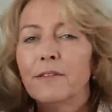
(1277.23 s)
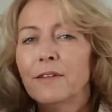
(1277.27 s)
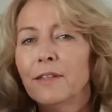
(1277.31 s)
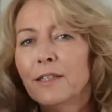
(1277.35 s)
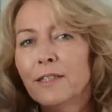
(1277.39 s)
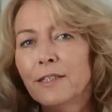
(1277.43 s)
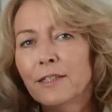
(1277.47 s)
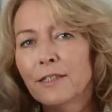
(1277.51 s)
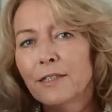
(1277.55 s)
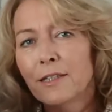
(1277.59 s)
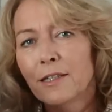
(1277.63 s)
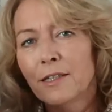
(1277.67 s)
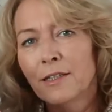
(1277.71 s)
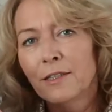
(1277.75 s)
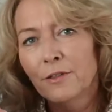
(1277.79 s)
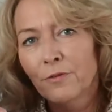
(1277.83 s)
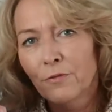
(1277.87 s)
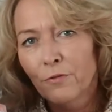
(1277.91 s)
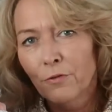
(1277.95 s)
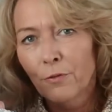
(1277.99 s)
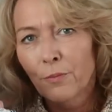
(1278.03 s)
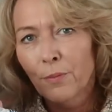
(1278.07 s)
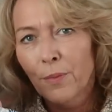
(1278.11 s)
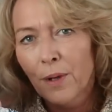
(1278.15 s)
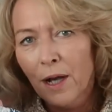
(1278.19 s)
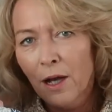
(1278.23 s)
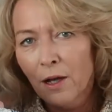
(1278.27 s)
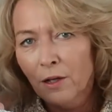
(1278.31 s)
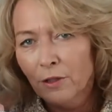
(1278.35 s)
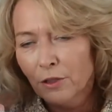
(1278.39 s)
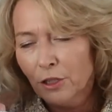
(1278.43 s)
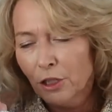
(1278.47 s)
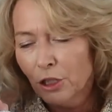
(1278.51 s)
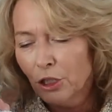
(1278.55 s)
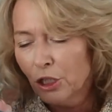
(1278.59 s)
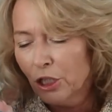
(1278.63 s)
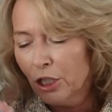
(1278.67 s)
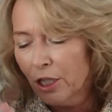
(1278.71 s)
This is from
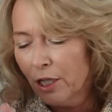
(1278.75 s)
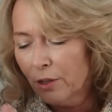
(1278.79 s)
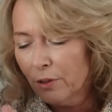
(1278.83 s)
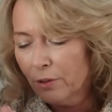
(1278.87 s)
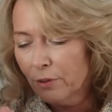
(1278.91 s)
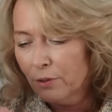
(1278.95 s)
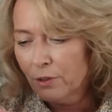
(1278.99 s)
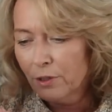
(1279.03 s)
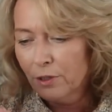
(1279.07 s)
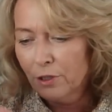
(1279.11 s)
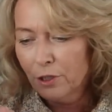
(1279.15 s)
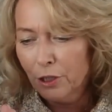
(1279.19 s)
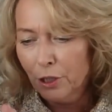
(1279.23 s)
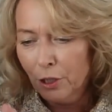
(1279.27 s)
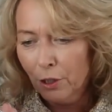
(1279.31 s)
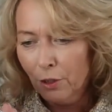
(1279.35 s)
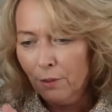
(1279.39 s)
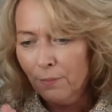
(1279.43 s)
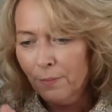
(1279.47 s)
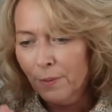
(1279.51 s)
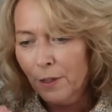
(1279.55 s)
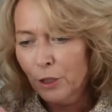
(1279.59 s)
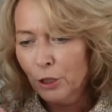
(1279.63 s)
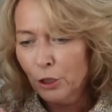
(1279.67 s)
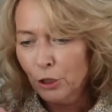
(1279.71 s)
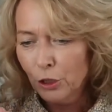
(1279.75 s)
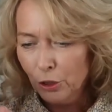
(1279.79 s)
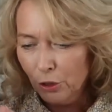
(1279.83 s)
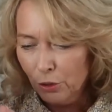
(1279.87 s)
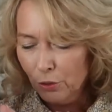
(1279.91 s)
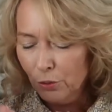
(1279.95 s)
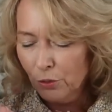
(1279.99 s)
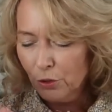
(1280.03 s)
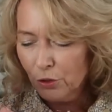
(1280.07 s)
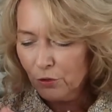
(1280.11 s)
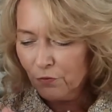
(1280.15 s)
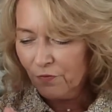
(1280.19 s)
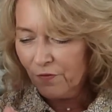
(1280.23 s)
Artichoke. You know, I'm a
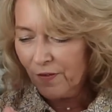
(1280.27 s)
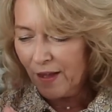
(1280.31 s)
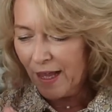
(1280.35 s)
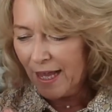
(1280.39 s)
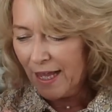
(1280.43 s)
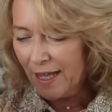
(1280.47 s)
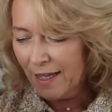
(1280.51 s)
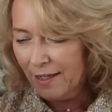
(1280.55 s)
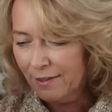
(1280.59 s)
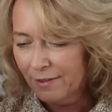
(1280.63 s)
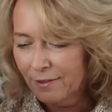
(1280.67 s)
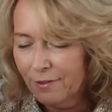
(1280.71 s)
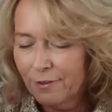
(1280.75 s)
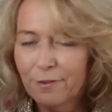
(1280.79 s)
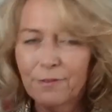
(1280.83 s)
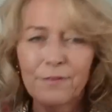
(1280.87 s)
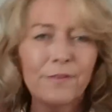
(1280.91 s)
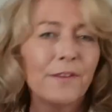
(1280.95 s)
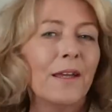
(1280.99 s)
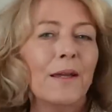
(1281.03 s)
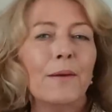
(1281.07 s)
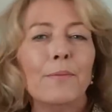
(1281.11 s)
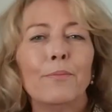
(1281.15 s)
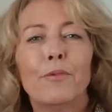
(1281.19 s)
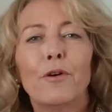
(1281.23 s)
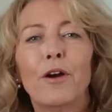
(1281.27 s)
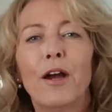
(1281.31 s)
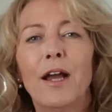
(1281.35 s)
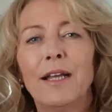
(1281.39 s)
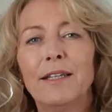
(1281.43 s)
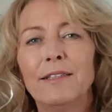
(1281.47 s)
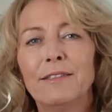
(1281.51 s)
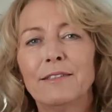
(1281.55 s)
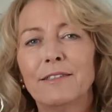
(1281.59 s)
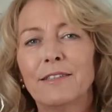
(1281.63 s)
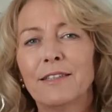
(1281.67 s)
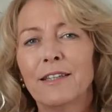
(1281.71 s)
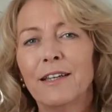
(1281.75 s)
huge fan of their
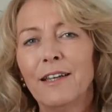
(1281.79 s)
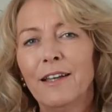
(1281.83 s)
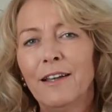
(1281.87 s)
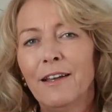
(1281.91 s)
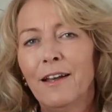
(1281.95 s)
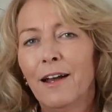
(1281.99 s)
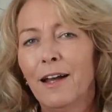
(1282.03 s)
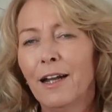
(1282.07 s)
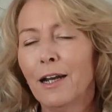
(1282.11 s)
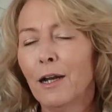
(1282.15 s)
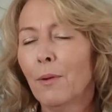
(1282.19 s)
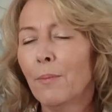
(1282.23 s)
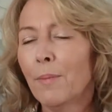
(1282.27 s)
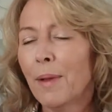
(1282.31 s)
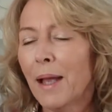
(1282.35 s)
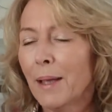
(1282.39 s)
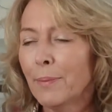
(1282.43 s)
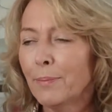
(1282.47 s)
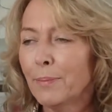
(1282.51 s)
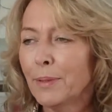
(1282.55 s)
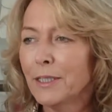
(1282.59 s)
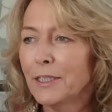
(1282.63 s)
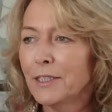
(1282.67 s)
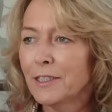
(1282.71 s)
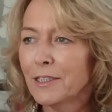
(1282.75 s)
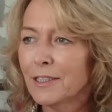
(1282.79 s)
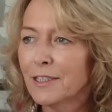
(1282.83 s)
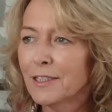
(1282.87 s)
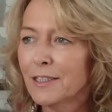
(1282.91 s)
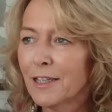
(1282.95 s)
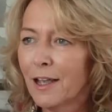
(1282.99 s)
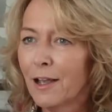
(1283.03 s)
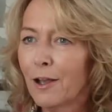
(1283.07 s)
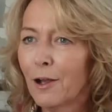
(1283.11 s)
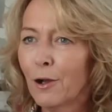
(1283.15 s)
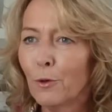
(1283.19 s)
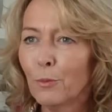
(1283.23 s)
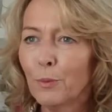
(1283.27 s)
brands, and I'm happy to
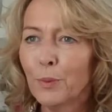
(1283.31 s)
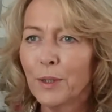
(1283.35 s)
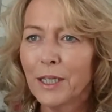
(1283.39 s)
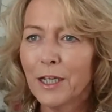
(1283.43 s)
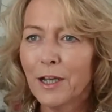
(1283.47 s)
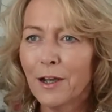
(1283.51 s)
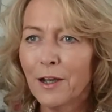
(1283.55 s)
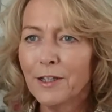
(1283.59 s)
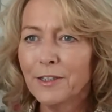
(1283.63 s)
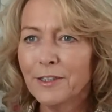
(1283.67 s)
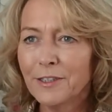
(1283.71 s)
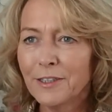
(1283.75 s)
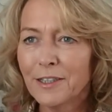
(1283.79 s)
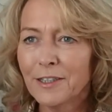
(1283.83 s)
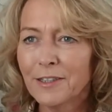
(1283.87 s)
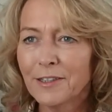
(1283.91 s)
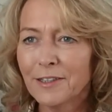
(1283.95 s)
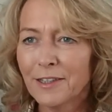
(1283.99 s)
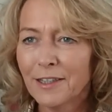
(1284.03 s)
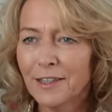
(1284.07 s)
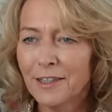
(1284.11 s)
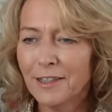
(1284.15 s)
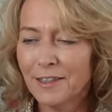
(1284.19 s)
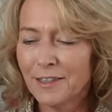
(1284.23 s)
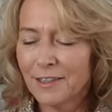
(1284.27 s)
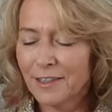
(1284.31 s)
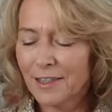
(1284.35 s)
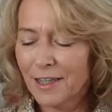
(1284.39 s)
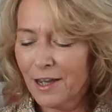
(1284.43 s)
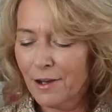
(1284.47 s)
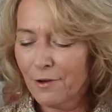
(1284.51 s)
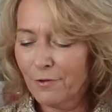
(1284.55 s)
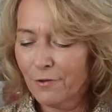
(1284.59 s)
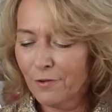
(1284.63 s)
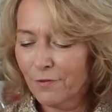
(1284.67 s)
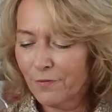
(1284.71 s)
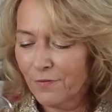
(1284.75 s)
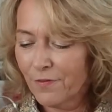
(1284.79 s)
say I'll be going to see
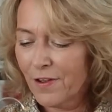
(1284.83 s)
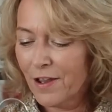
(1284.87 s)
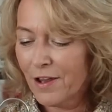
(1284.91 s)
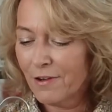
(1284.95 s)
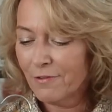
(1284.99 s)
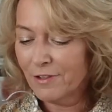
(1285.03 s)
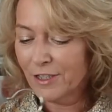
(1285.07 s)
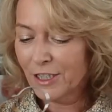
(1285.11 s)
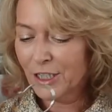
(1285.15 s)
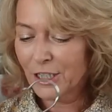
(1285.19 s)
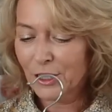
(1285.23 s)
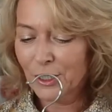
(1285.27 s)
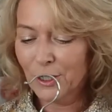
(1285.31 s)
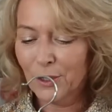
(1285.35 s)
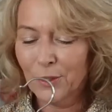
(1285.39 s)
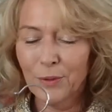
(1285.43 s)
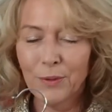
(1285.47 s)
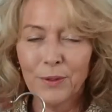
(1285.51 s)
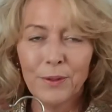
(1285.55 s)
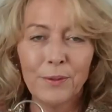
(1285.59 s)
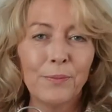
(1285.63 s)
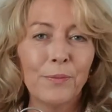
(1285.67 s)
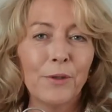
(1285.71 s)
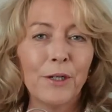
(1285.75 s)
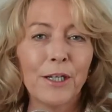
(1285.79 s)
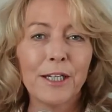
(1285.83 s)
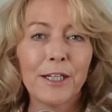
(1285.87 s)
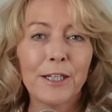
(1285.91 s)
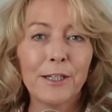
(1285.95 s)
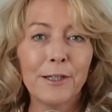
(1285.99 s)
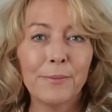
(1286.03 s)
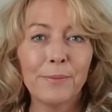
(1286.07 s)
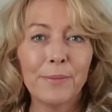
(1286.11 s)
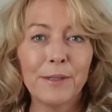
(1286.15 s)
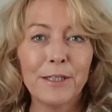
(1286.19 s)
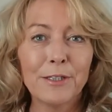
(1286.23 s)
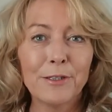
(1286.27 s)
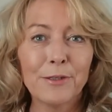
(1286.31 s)
Sarah very soon, and we're
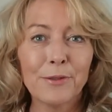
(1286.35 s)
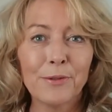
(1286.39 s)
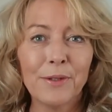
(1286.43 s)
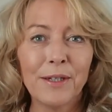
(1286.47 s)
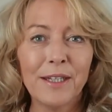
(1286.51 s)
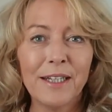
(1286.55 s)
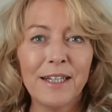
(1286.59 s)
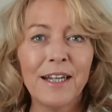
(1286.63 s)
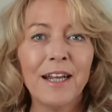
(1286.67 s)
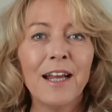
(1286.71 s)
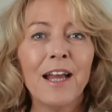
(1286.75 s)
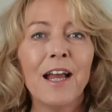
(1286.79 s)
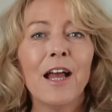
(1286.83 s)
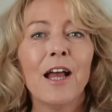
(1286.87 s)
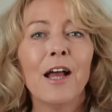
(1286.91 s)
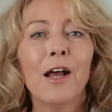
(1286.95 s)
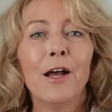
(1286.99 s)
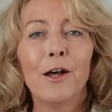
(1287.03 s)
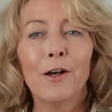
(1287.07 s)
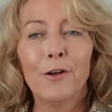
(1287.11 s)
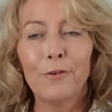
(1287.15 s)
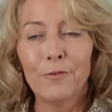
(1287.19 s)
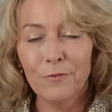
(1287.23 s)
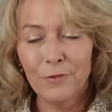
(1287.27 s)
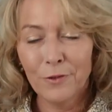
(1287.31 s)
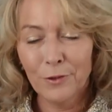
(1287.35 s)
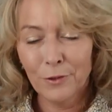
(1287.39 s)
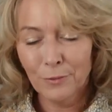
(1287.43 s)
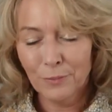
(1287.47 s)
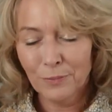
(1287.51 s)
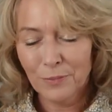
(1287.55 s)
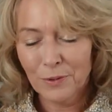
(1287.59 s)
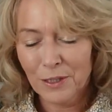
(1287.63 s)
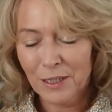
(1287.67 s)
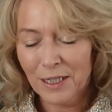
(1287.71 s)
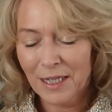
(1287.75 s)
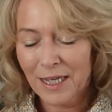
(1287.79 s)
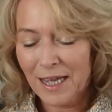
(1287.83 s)
going to be doing a
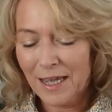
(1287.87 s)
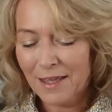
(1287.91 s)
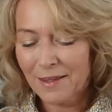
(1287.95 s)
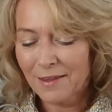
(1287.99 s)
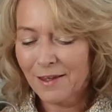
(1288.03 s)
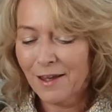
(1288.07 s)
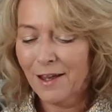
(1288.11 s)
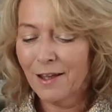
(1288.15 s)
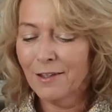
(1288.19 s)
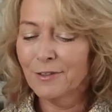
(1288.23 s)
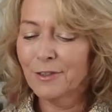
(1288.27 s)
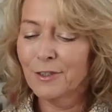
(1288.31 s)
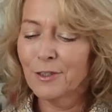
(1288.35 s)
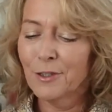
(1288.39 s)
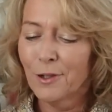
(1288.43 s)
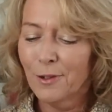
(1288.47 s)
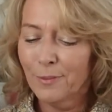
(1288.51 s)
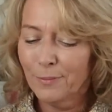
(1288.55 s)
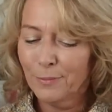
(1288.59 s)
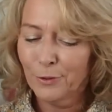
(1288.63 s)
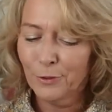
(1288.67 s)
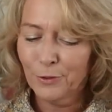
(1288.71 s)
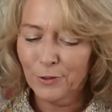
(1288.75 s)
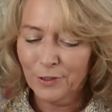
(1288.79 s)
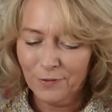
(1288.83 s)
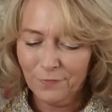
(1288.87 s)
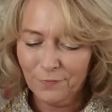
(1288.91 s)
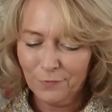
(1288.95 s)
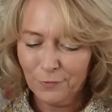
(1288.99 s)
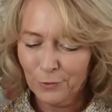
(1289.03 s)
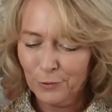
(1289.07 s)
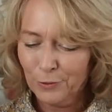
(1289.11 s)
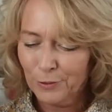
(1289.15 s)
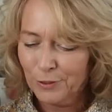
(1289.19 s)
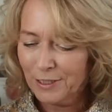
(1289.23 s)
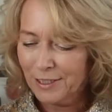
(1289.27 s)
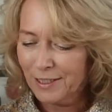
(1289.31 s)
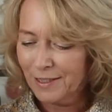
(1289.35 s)
film together, so I'm looking
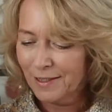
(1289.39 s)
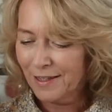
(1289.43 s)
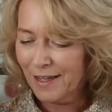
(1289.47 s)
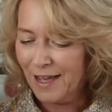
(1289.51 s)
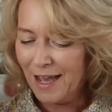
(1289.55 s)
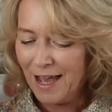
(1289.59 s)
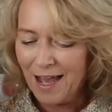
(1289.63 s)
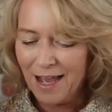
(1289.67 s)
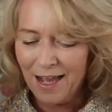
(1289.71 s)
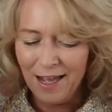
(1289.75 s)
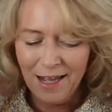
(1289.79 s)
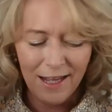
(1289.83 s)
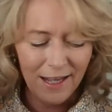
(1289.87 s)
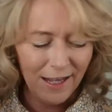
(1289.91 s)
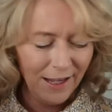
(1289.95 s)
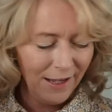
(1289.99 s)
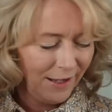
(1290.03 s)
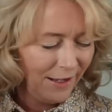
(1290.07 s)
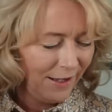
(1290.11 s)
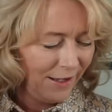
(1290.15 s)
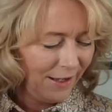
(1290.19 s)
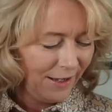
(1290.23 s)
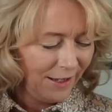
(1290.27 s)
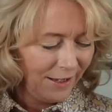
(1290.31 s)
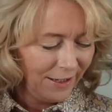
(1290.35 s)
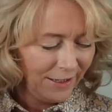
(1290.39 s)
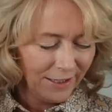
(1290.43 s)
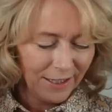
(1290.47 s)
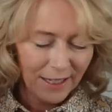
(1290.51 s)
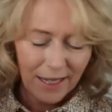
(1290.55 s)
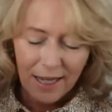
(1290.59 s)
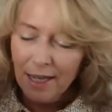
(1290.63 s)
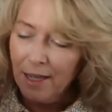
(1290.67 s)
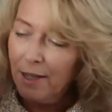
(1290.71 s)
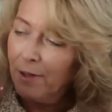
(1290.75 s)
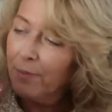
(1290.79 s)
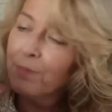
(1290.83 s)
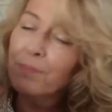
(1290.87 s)
forward to that.
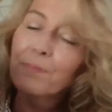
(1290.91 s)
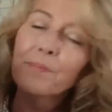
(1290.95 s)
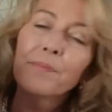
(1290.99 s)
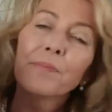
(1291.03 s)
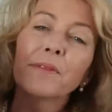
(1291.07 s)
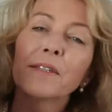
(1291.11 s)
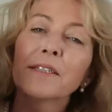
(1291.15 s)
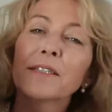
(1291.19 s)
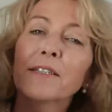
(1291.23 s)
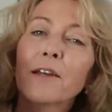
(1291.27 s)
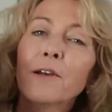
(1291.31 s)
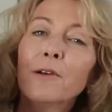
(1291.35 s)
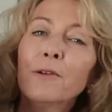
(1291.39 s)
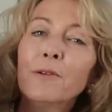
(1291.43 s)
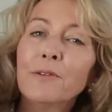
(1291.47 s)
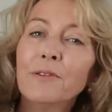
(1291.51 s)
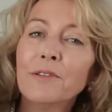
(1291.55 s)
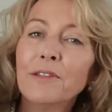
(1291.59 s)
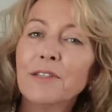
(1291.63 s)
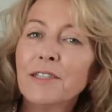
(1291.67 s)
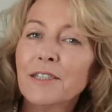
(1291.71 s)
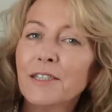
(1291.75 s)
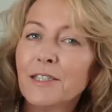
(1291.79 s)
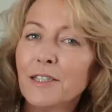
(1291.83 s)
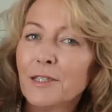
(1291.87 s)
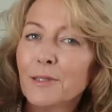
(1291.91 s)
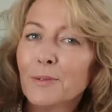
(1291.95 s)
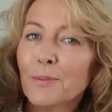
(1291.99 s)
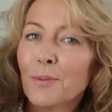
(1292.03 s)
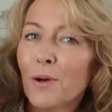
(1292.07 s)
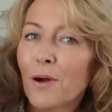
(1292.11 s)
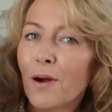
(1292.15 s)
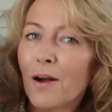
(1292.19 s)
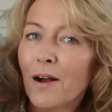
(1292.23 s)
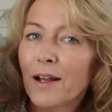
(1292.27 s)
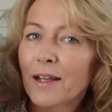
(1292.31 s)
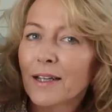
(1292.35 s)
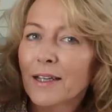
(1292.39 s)
Yeah, so this is
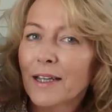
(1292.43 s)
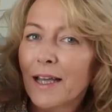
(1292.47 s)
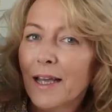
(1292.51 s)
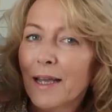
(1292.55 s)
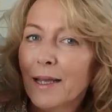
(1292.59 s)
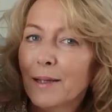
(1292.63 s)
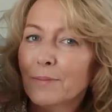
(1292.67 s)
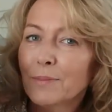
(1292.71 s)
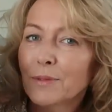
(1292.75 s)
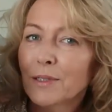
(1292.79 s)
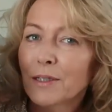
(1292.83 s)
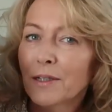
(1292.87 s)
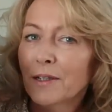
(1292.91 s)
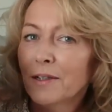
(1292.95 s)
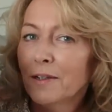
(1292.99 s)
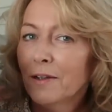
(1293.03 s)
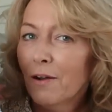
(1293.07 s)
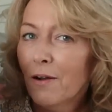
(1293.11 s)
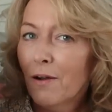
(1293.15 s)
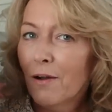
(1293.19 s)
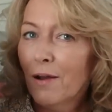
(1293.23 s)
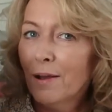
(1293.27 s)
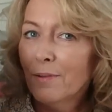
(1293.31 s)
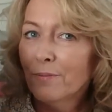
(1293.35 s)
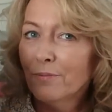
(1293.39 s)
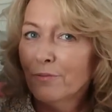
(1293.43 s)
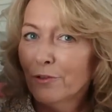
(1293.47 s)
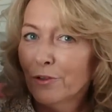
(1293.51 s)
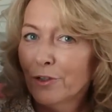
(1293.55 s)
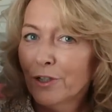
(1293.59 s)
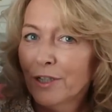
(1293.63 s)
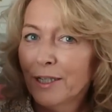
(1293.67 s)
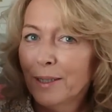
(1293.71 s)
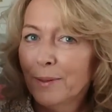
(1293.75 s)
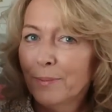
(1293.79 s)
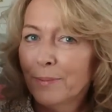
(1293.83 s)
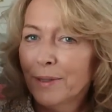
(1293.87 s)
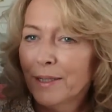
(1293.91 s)
what I kept, and I'm
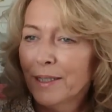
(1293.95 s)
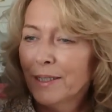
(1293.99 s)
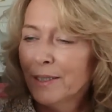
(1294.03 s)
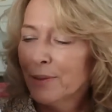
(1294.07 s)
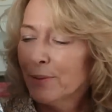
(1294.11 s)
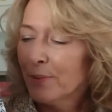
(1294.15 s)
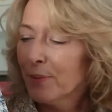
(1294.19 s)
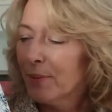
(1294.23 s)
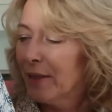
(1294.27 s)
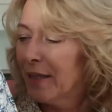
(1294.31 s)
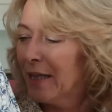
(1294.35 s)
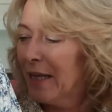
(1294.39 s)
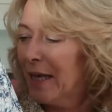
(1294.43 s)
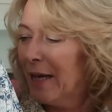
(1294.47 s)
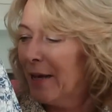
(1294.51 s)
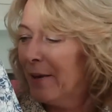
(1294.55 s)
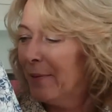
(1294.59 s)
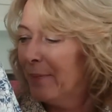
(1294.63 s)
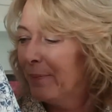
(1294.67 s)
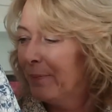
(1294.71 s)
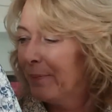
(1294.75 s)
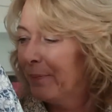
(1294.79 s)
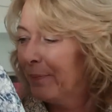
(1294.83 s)
really pleased with it.